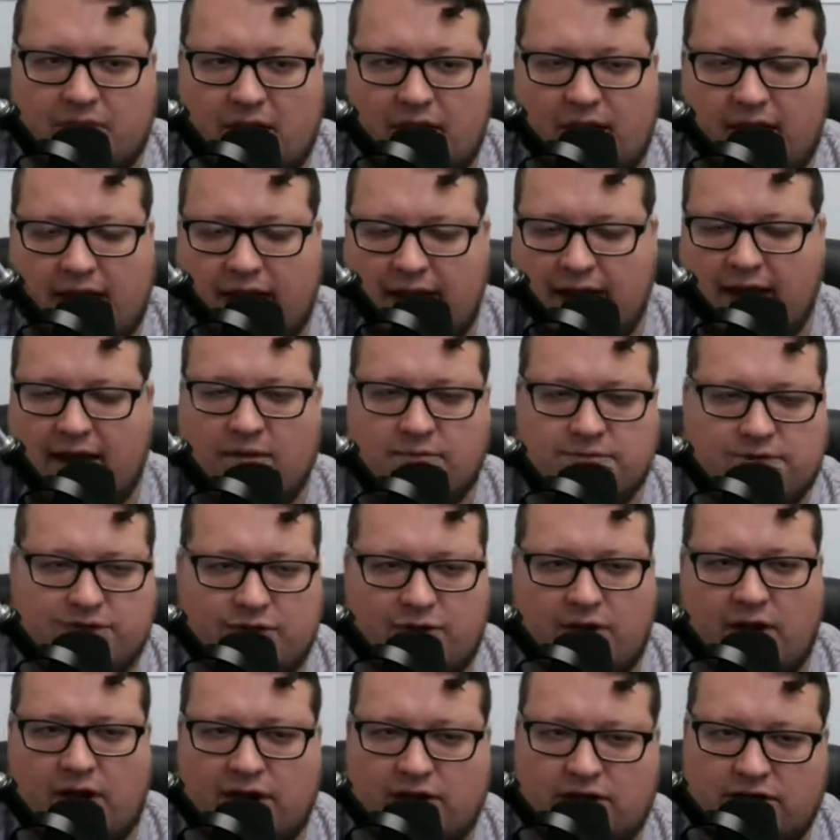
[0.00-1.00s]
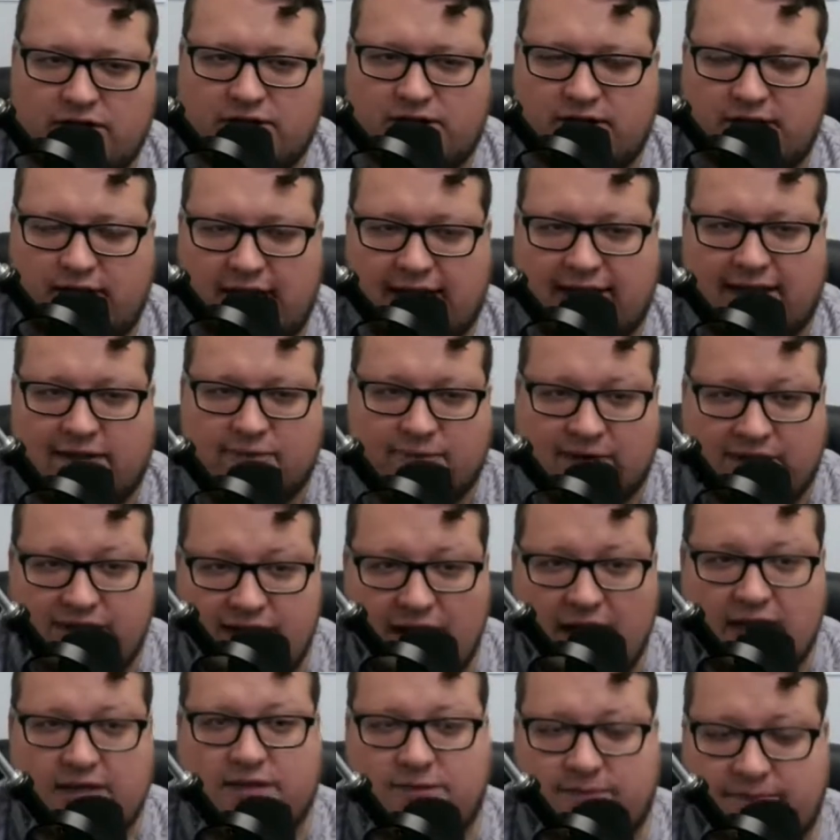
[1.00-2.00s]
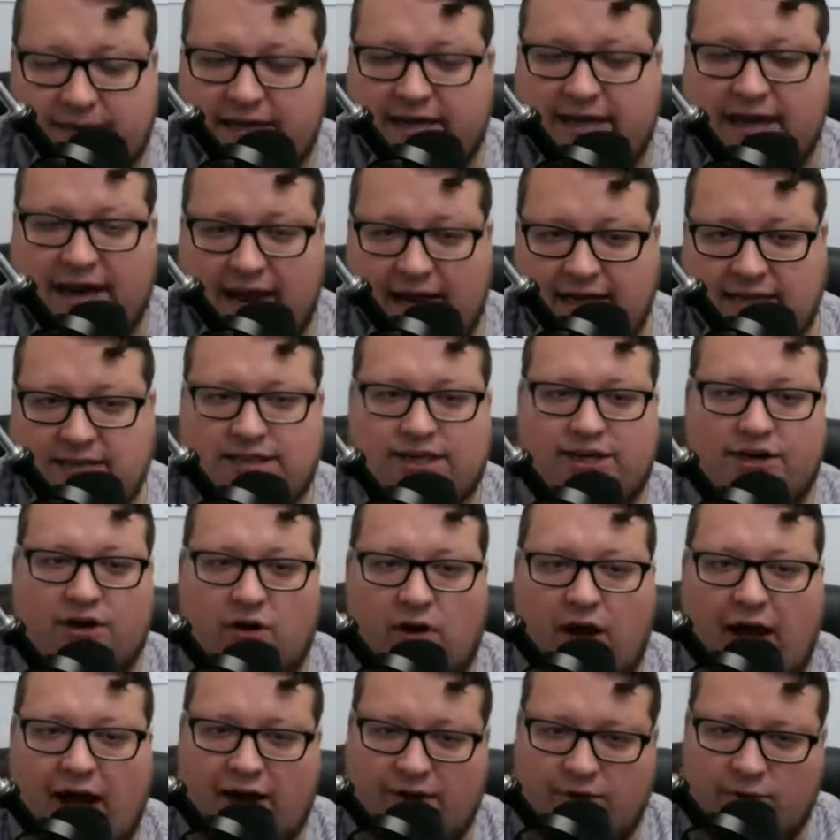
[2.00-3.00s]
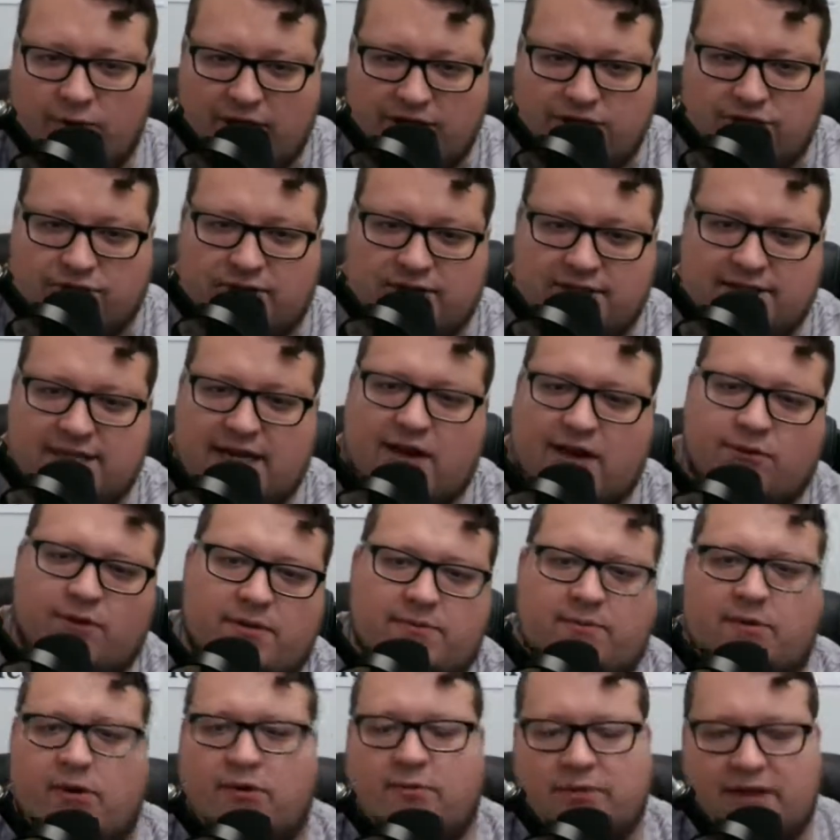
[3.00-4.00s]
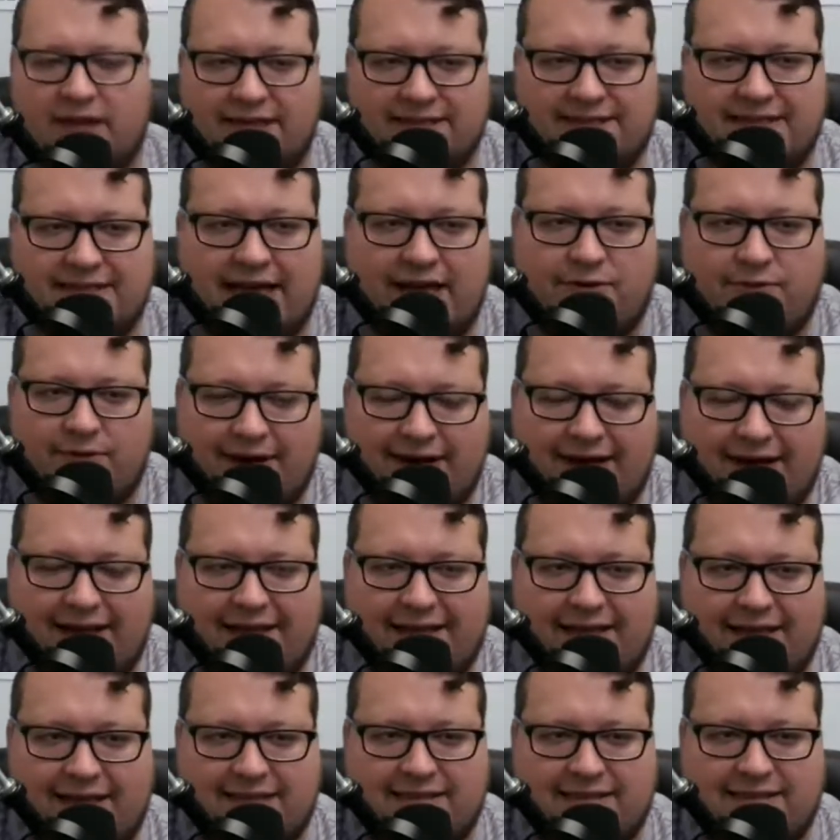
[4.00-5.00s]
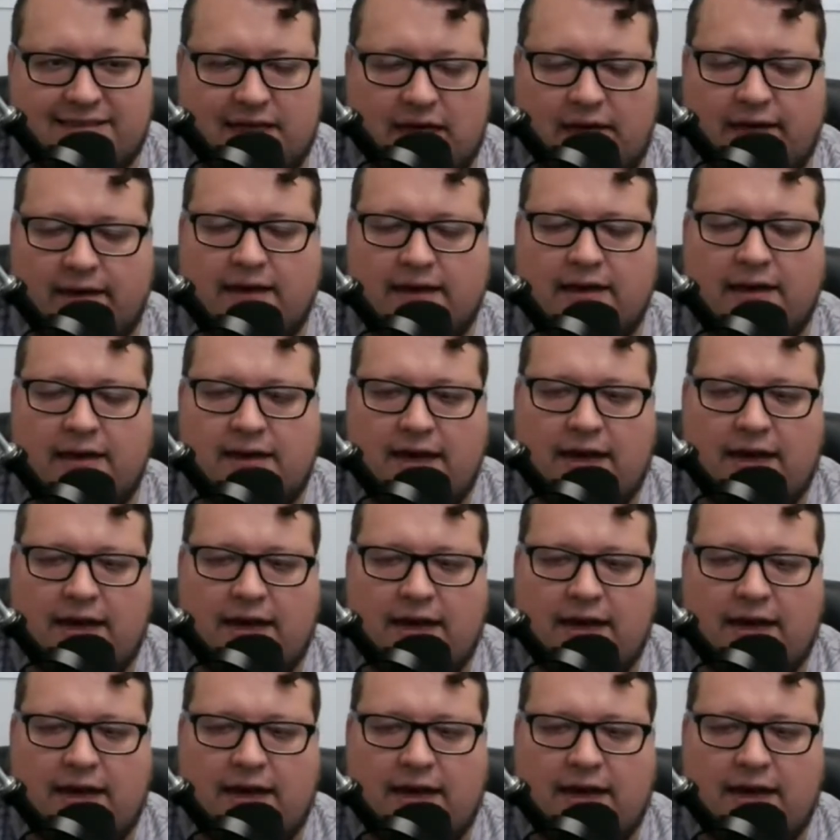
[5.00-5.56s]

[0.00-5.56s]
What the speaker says: And I'm so honored that they reach out to me and ask, how do I do this? How do I mobilize? How do I get things done?